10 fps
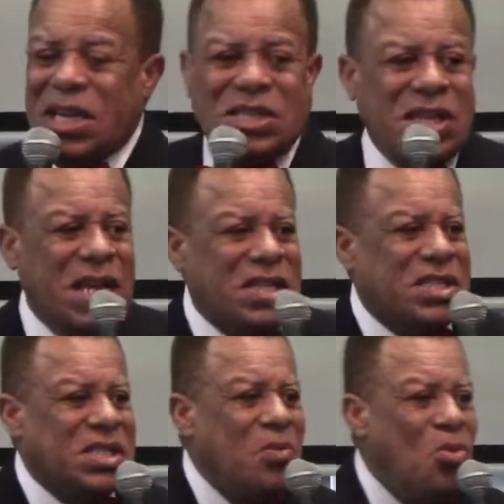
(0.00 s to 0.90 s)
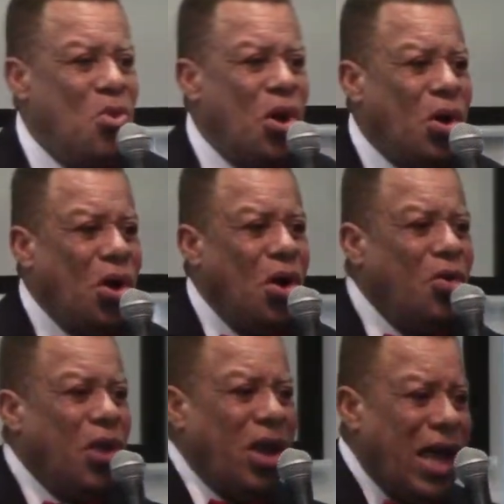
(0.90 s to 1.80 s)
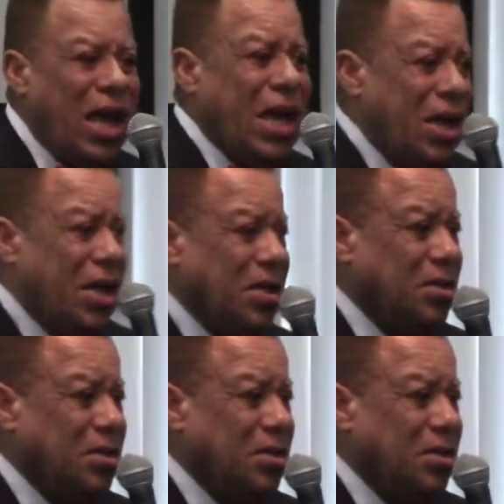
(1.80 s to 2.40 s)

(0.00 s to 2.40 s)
He is saying somewhere along the line,